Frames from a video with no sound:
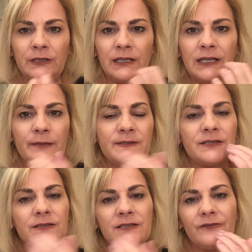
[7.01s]
lips
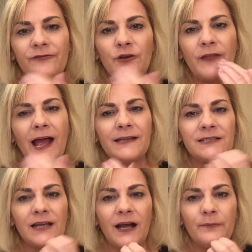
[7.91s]
just to feel
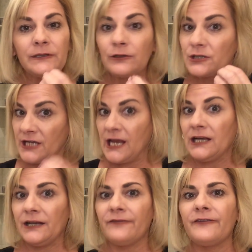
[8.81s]
that little
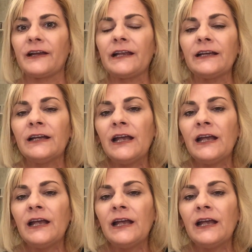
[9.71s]
tingly feeling,